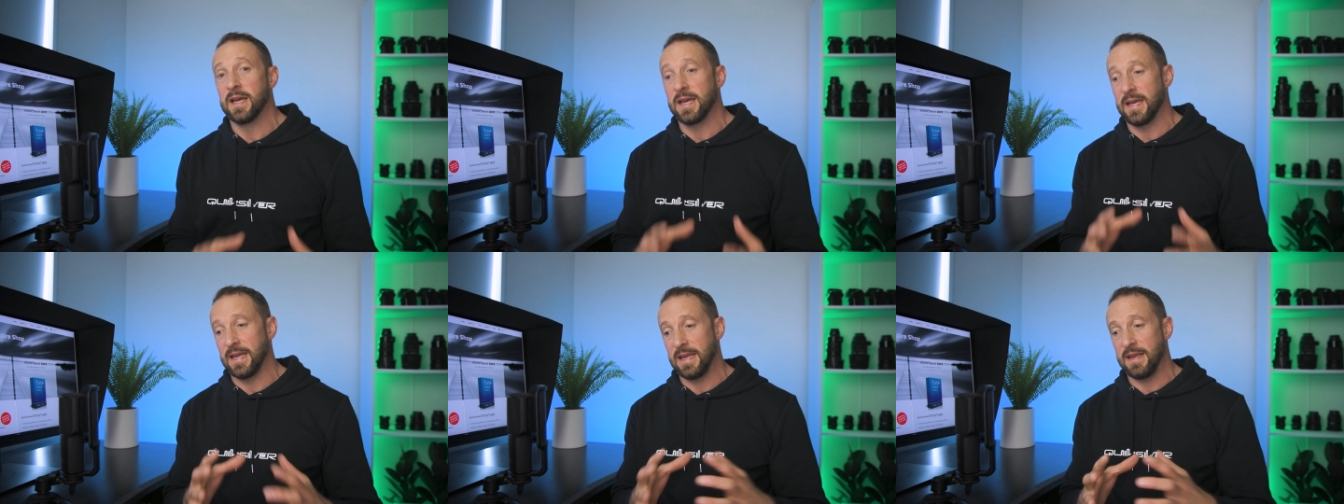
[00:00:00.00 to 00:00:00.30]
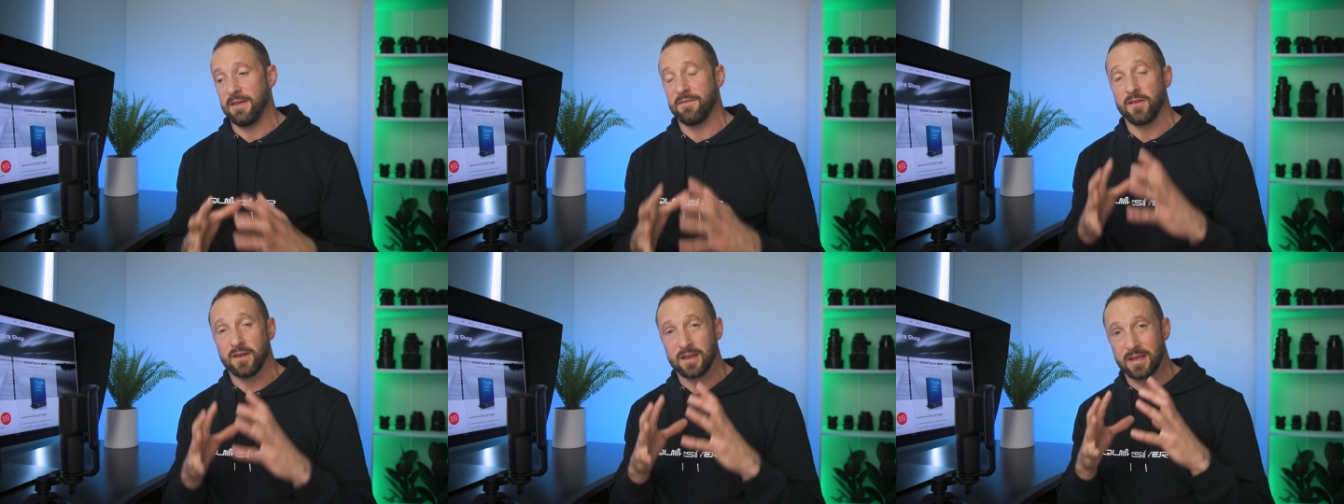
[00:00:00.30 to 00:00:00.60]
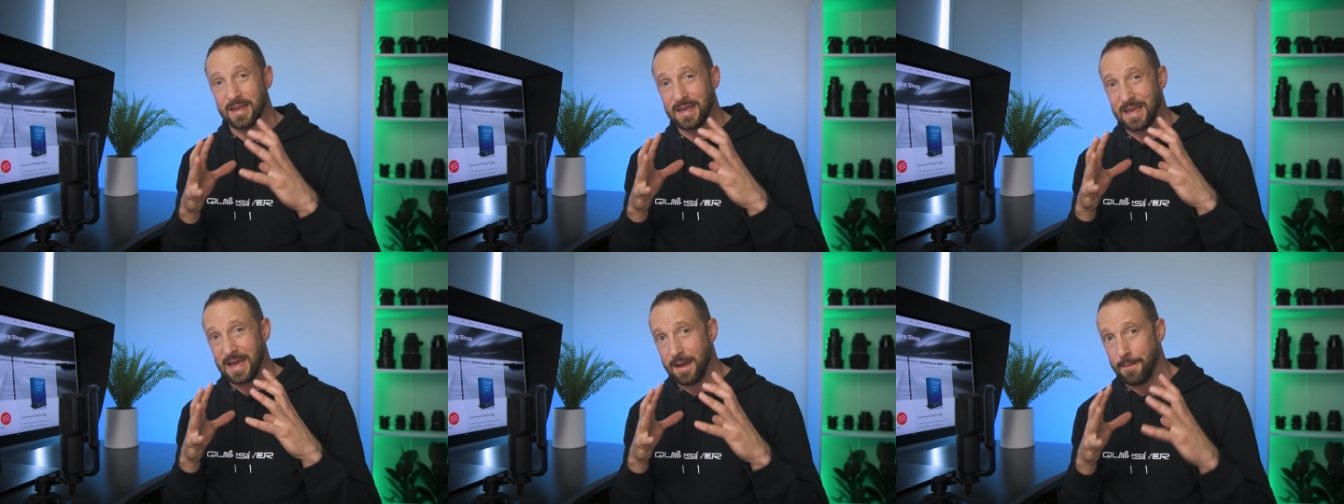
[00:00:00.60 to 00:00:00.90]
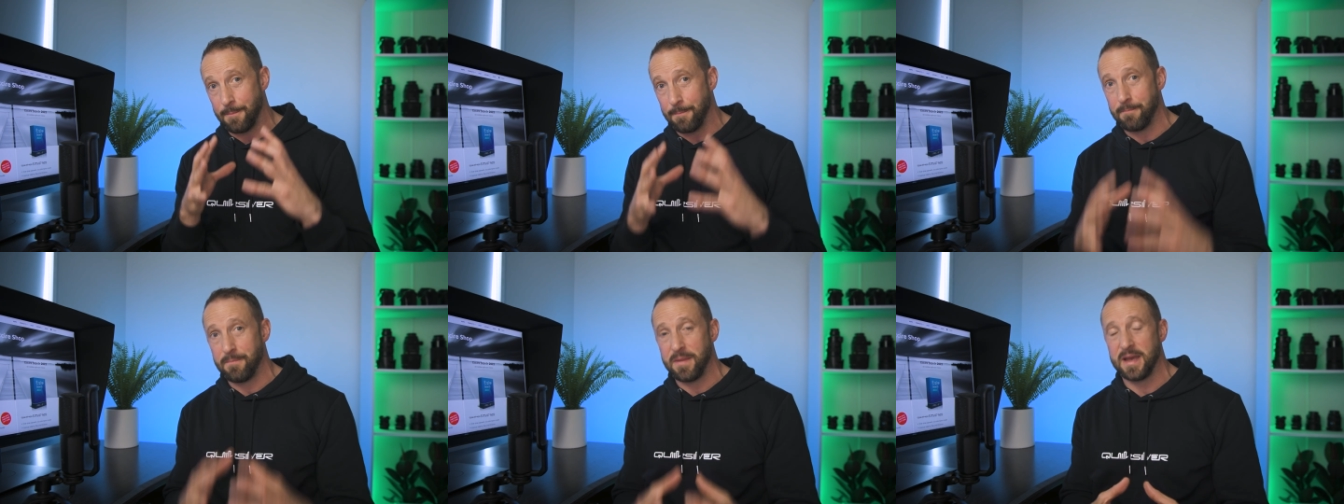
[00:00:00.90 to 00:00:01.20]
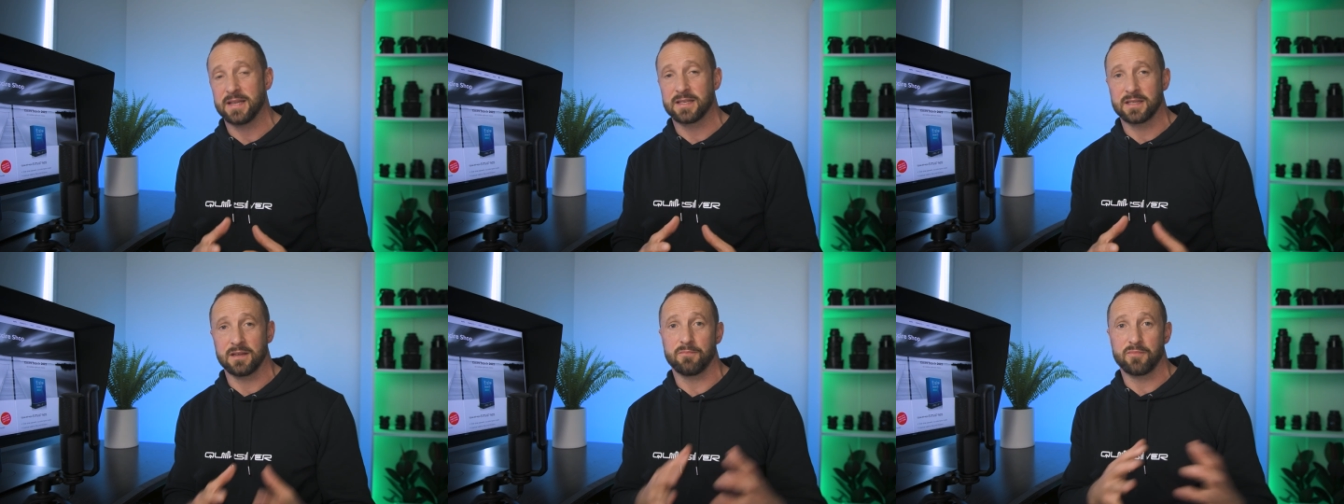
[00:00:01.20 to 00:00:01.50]
and if i can get a
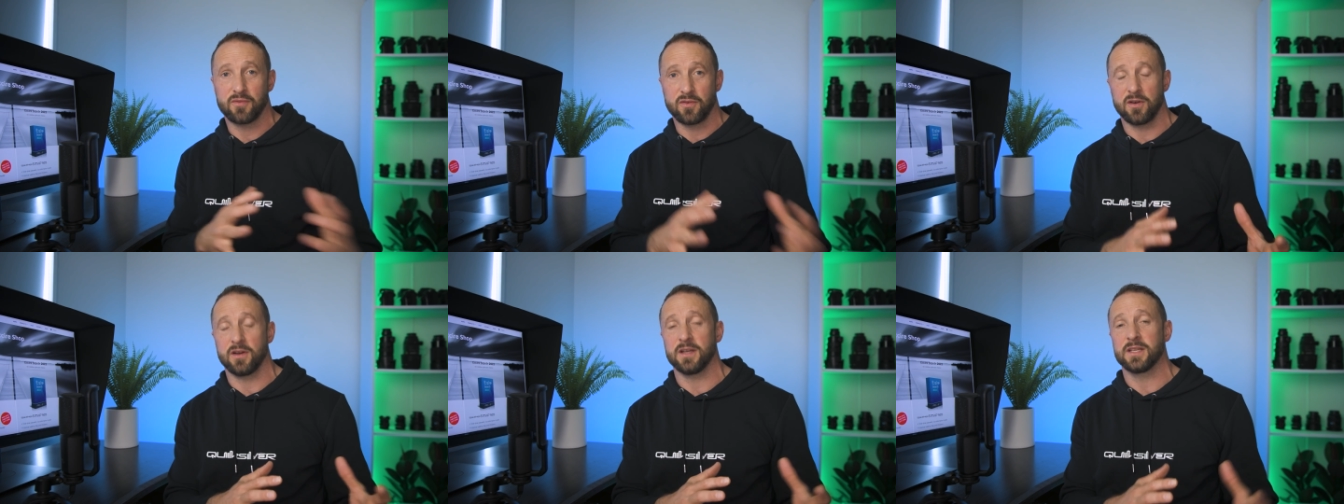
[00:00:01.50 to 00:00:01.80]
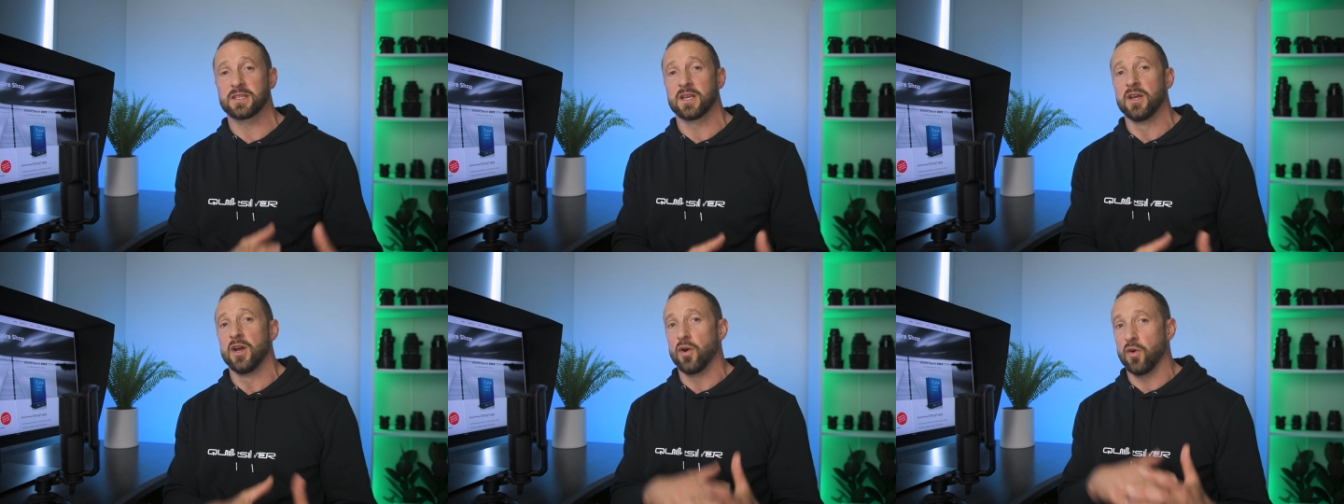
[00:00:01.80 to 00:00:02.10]
better price